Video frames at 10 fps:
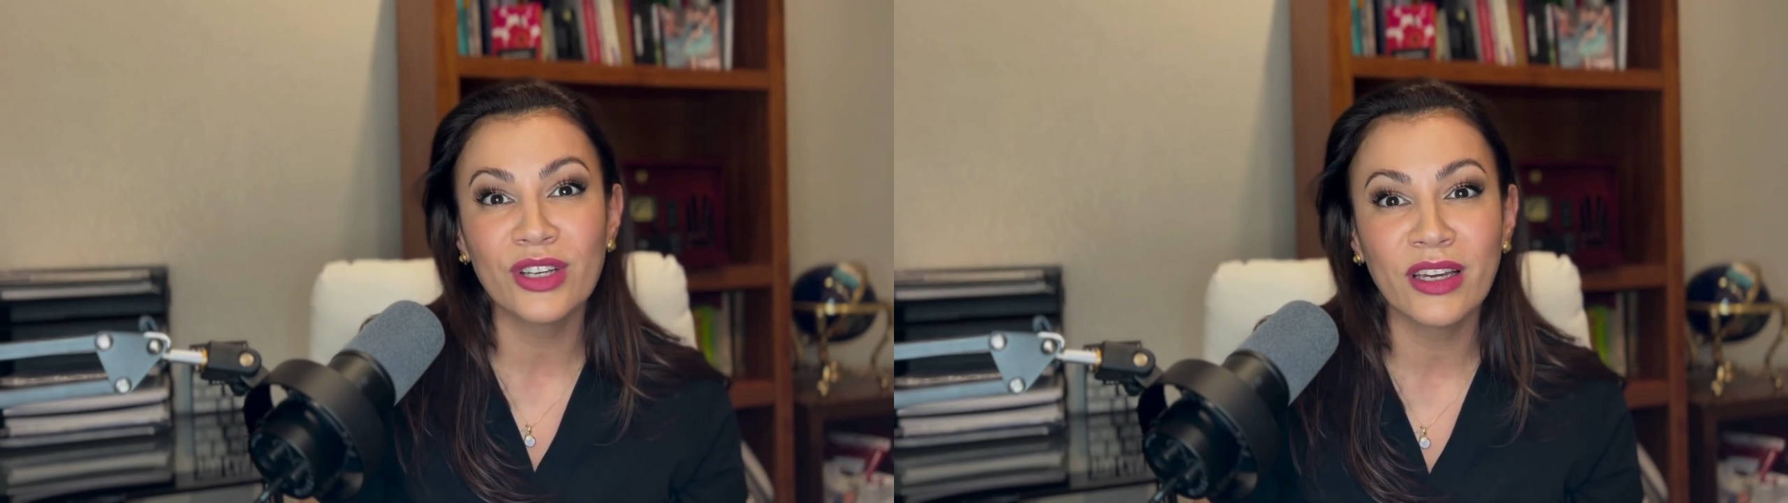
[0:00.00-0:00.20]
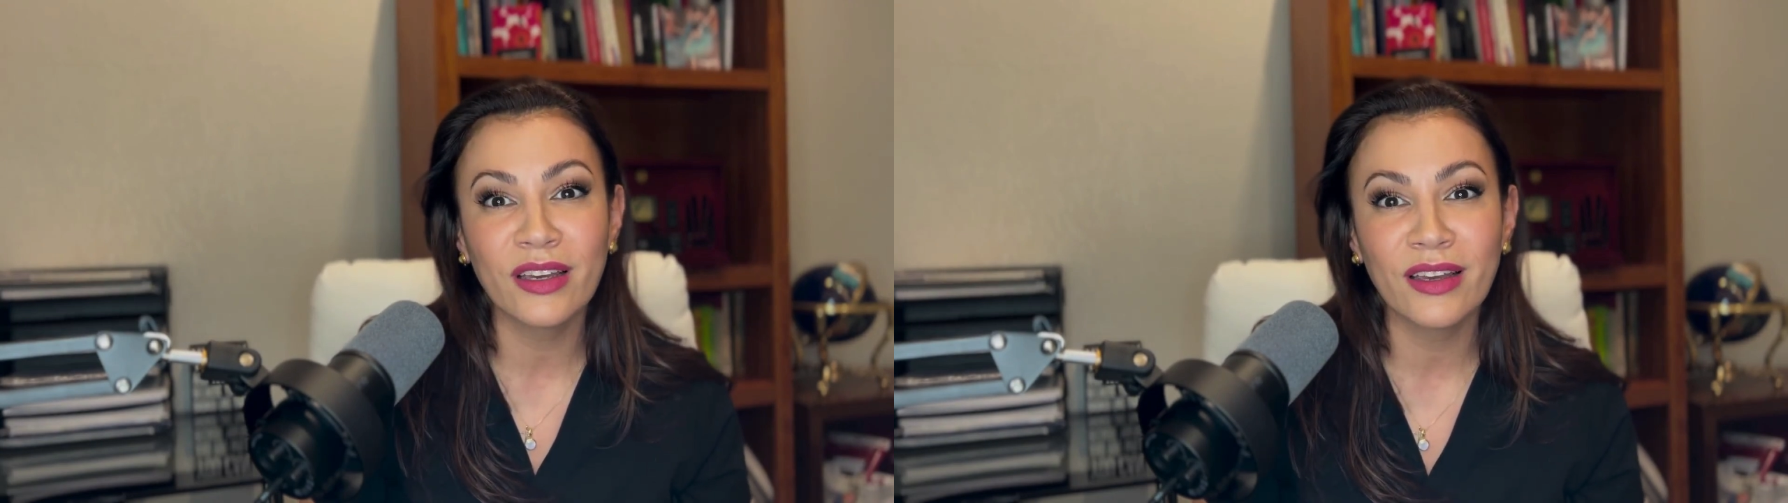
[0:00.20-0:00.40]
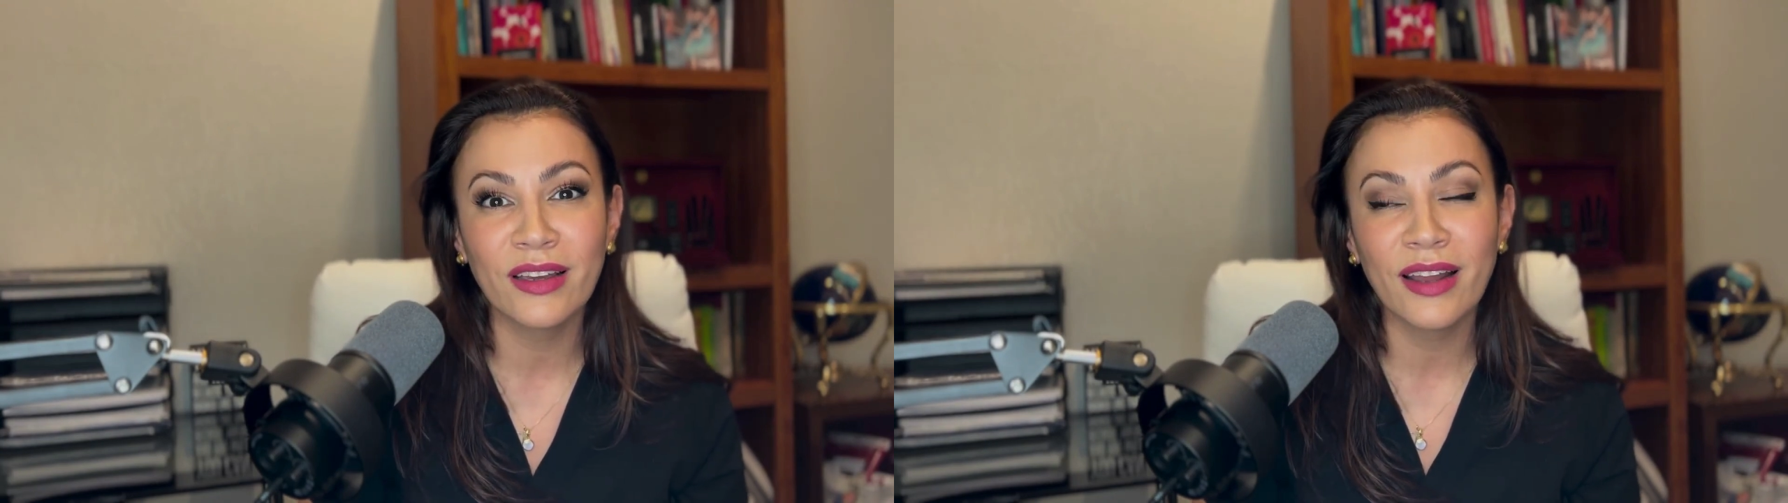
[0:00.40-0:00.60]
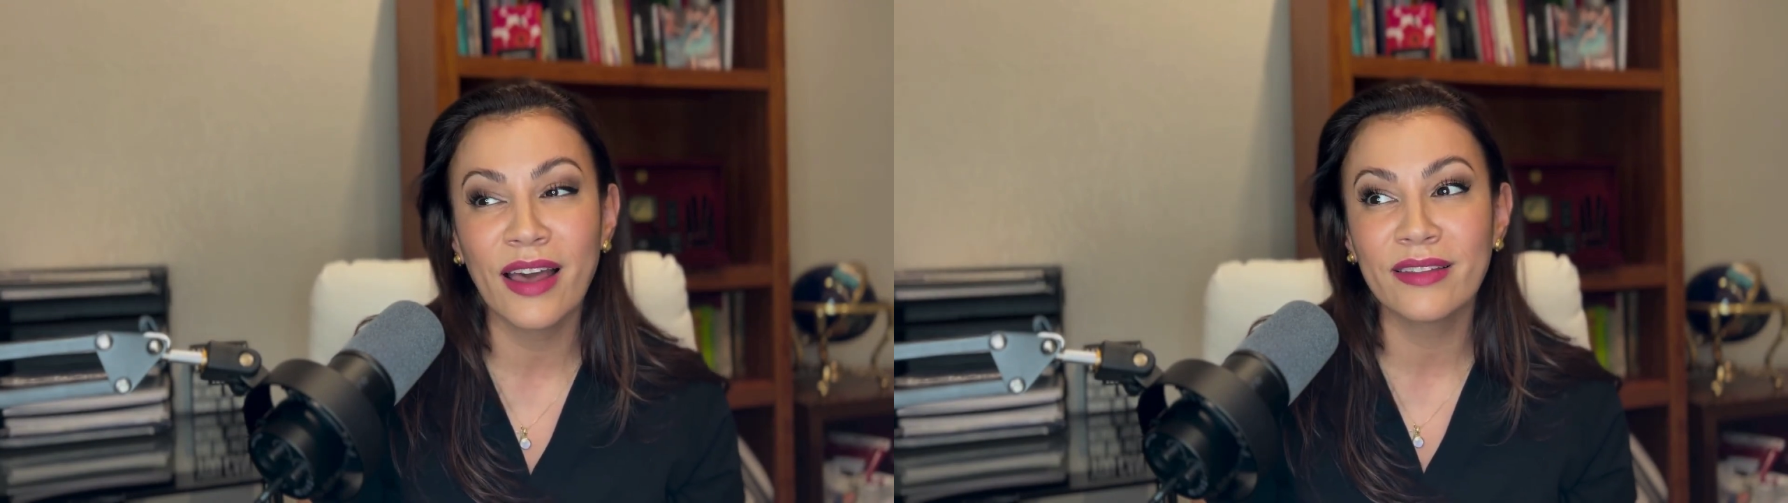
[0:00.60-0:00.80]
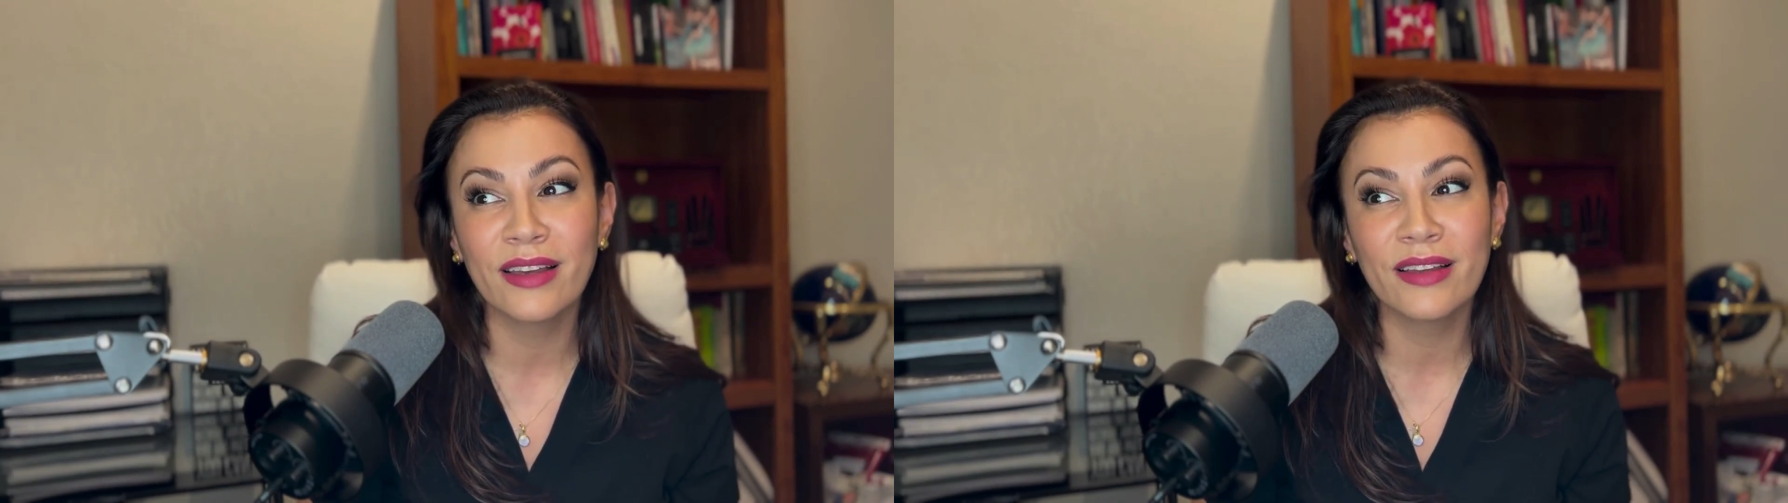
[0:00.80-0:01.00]

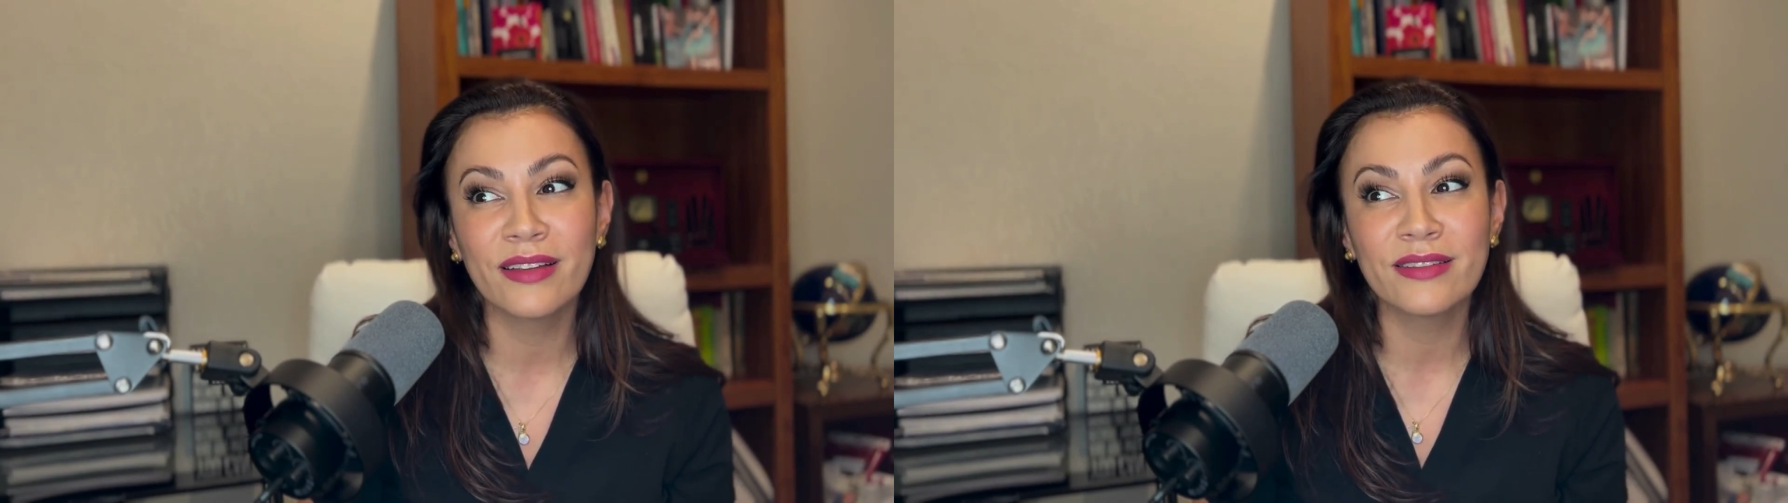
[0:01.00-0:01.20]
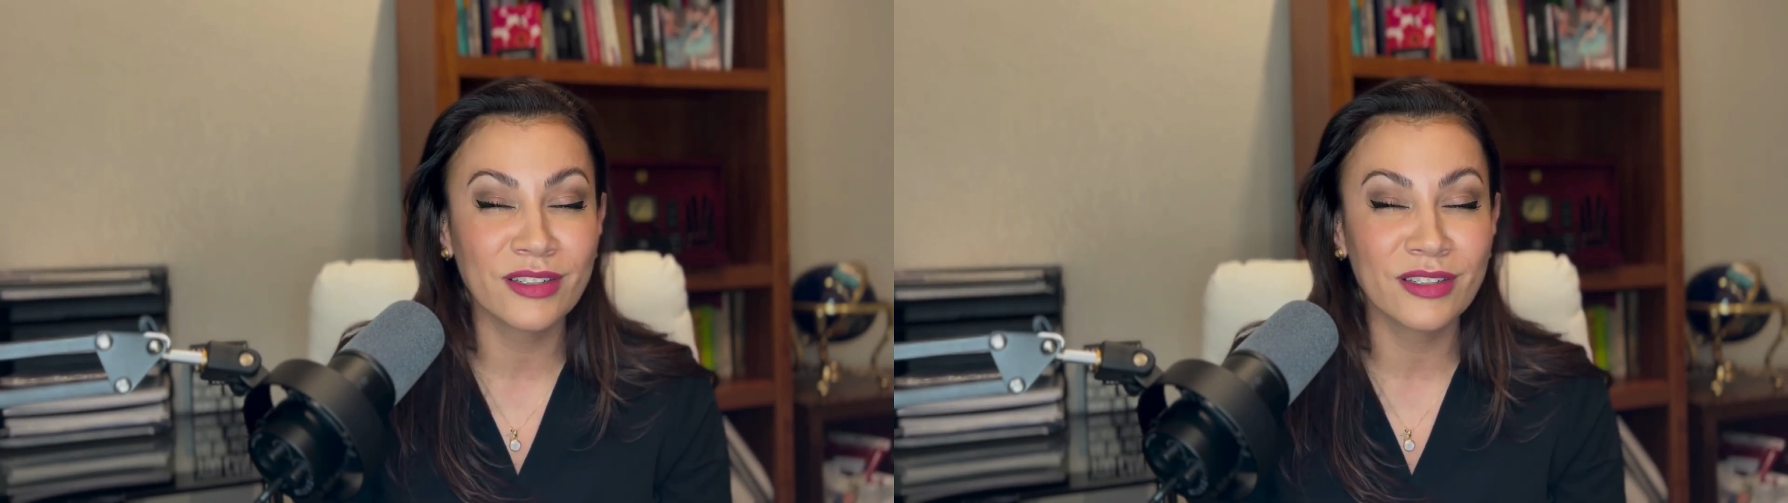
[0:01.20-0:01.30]
and then